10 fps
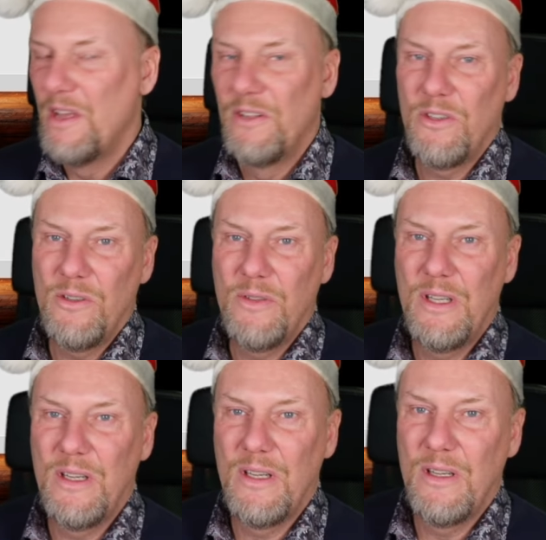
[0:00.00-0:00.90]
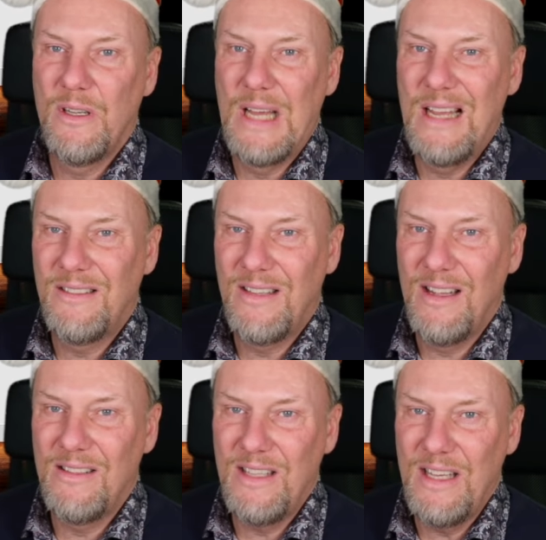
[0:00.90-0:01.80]
So
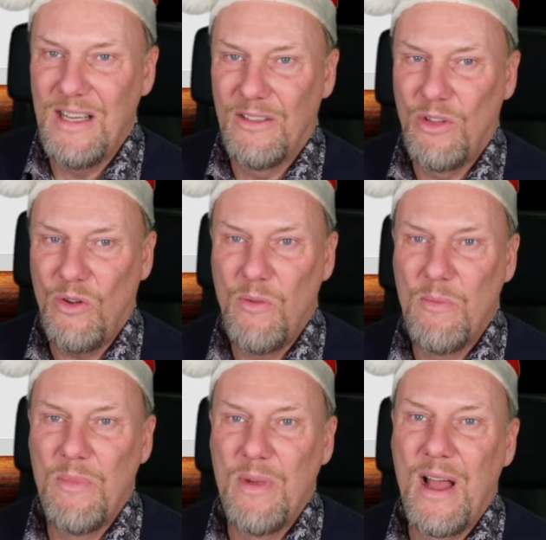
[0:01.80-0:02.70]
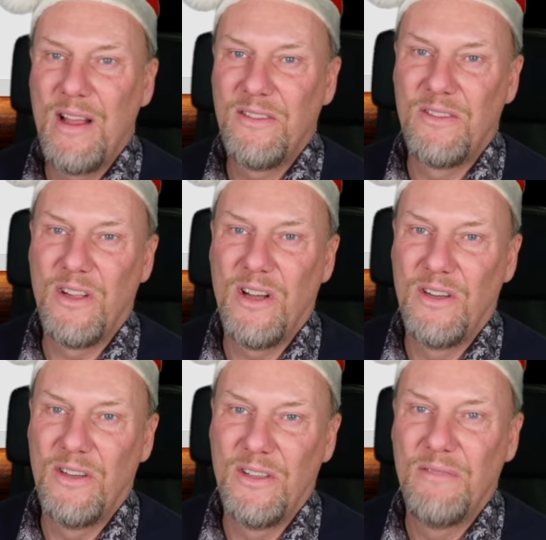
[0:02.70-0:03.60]
SLC, Tom, has
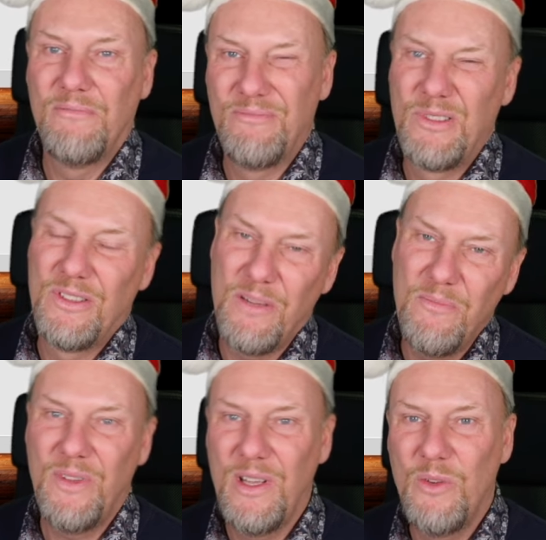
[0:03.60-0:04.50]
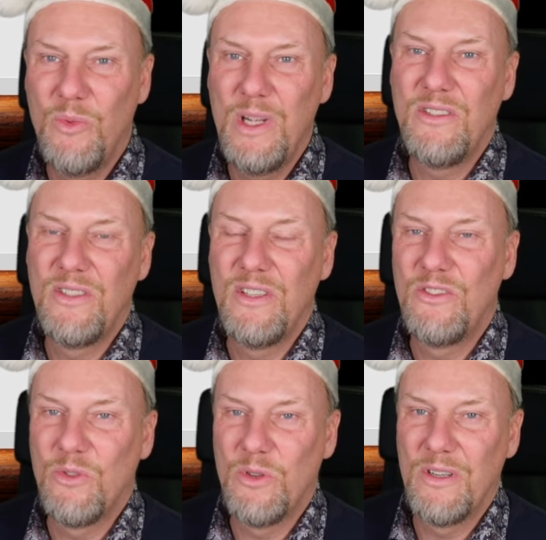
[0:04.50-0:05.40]
done something which is
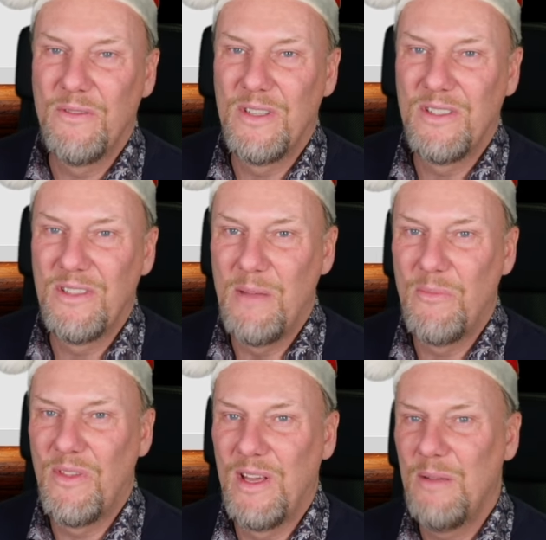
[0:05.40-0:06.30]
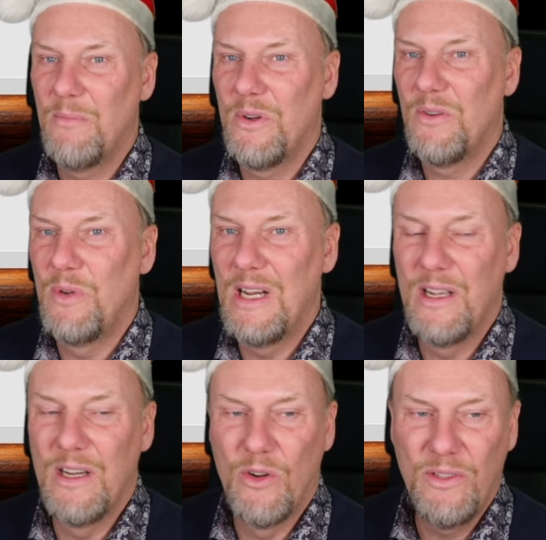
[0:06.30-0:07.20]
sort of the same thing, but
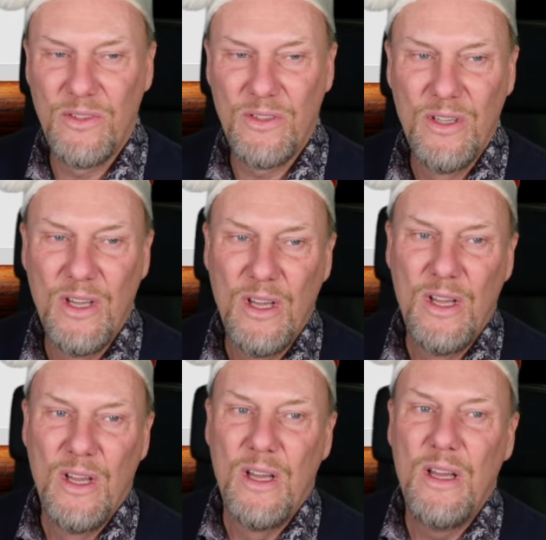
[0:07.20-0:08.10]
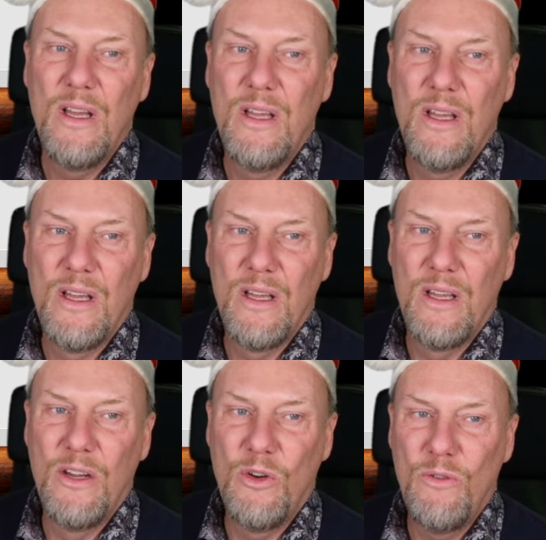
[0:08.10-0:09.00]
really not.
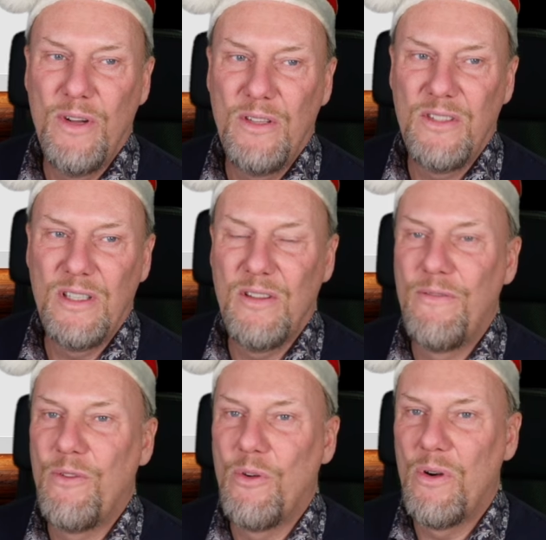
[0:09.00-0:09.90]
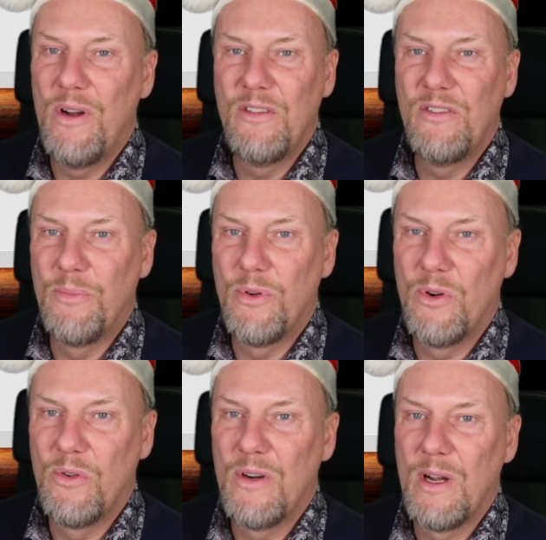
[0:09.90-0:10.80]
Nova 64 is a
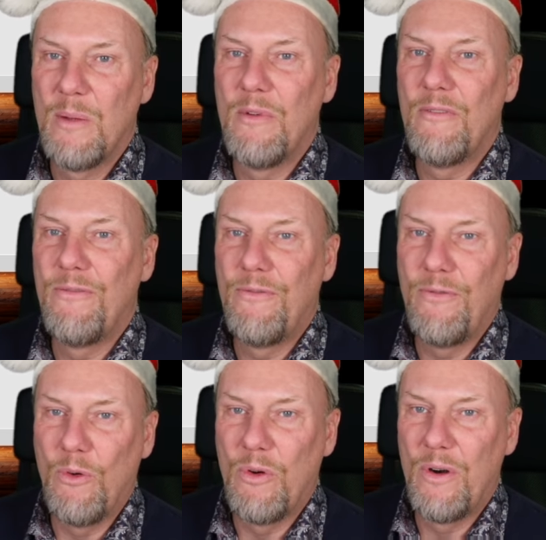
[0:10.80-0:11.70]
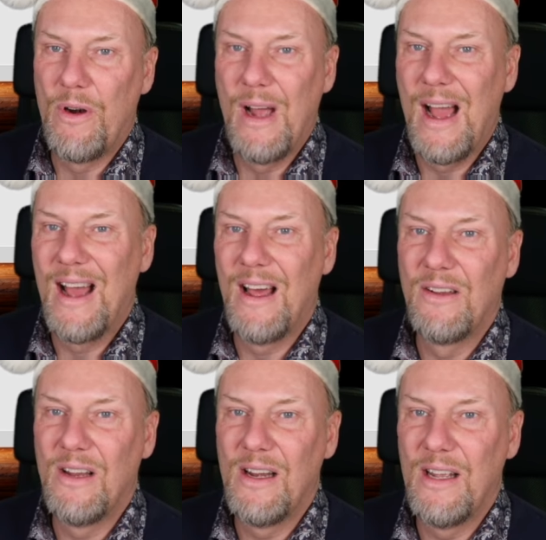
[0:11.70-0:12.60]
program for
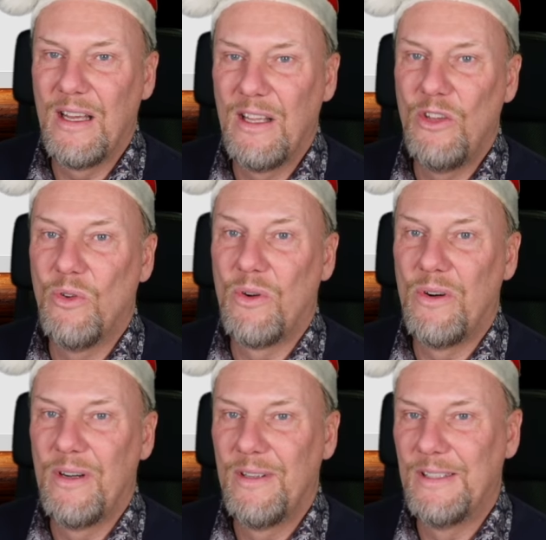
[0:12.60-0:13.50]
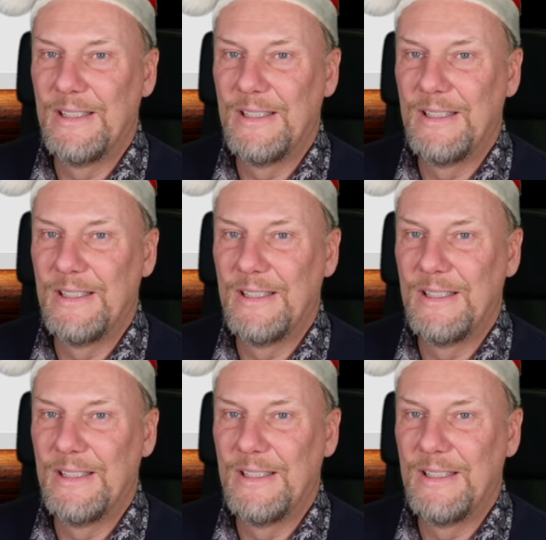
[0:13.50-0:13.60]
handling your